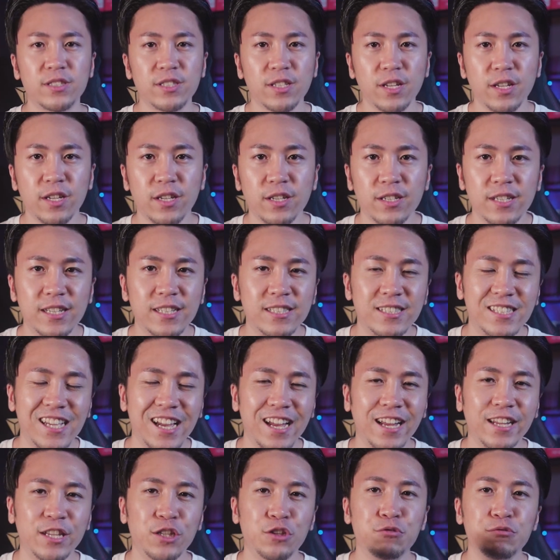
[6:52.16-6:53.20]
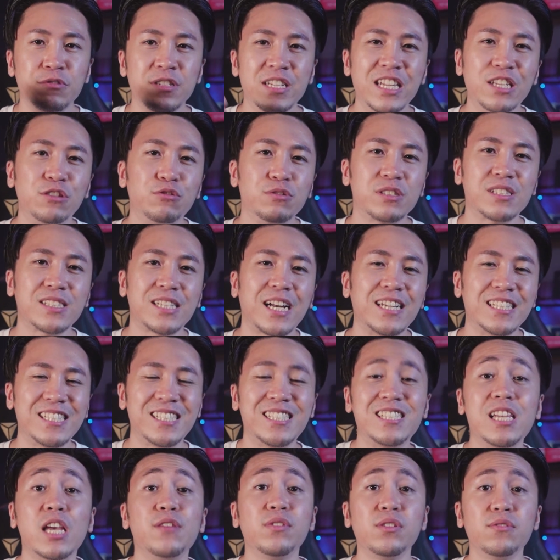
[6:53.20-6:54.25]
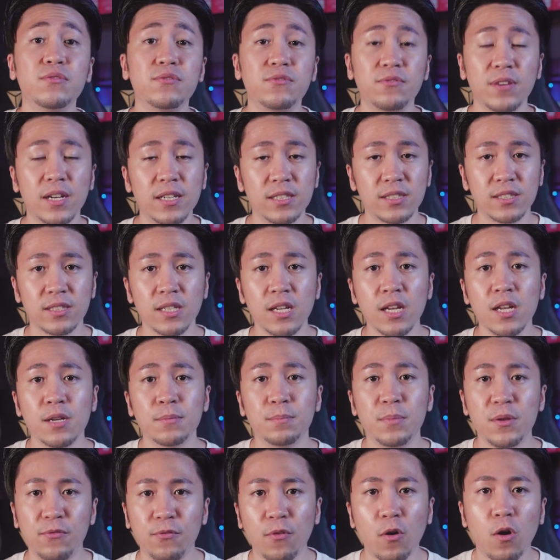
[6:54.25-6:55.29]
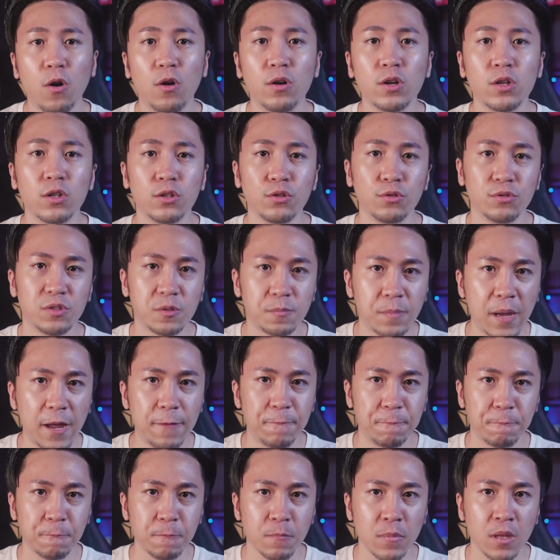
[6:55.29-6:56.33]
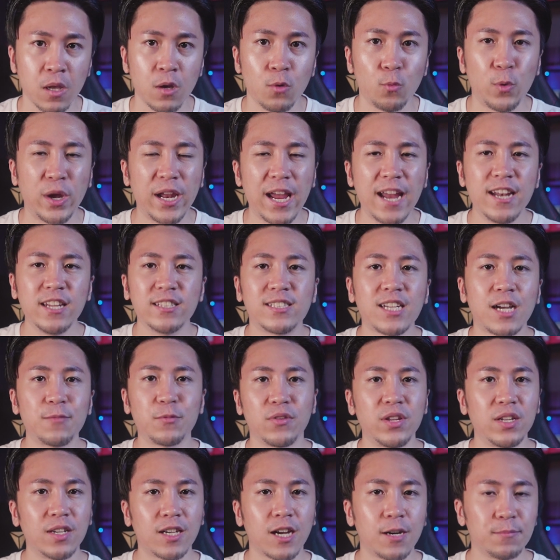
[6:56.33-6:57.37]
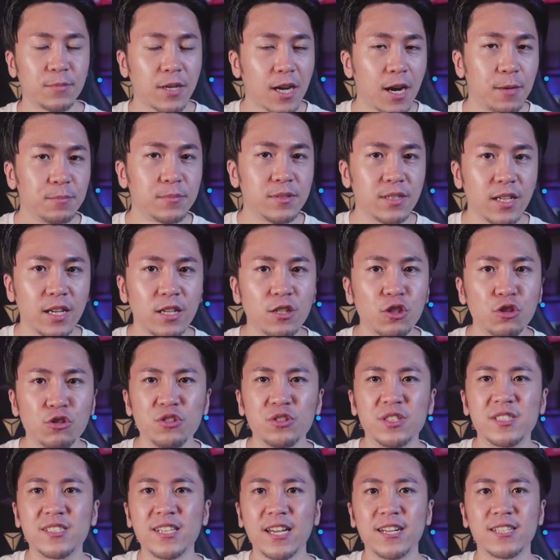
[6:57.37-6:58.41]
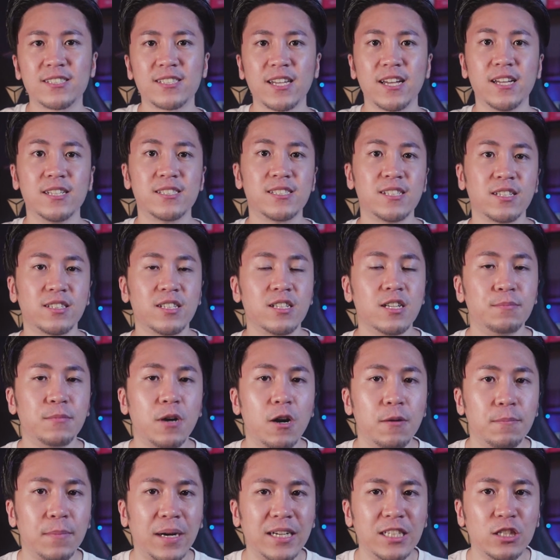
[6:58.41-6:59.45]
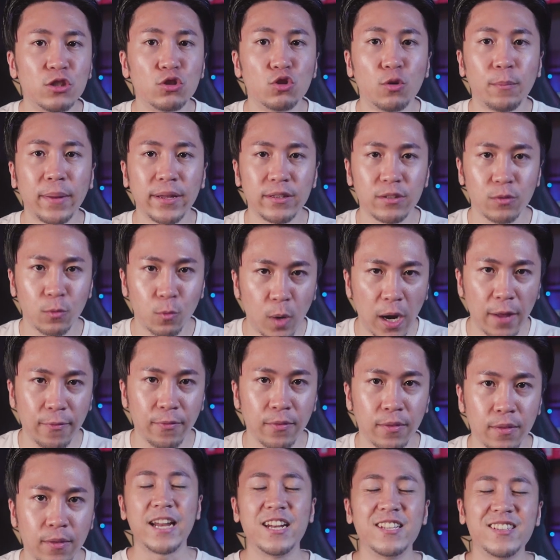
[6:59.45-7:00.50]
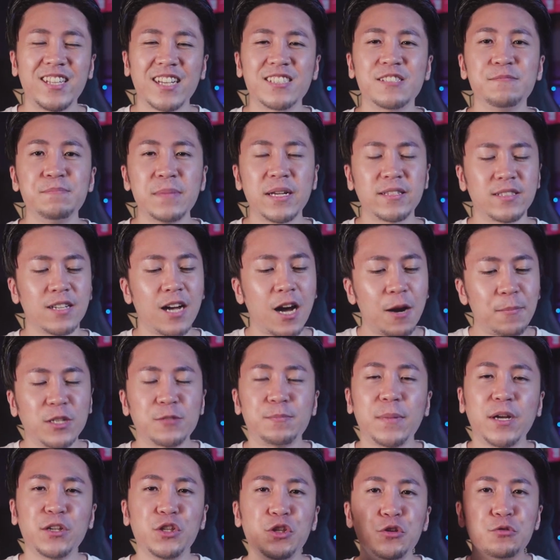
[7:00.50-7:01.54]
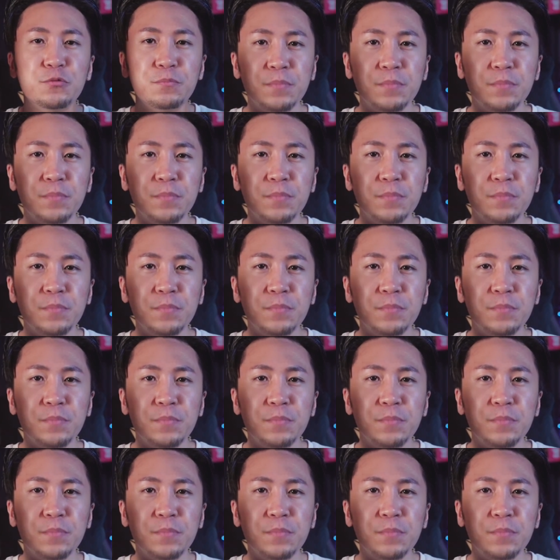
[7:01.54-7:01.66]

say here is that you need to start saving first before you spend. When any type of income comes in, you need to set aside a certain amount of money no matter what. And it doesn't matter how much money you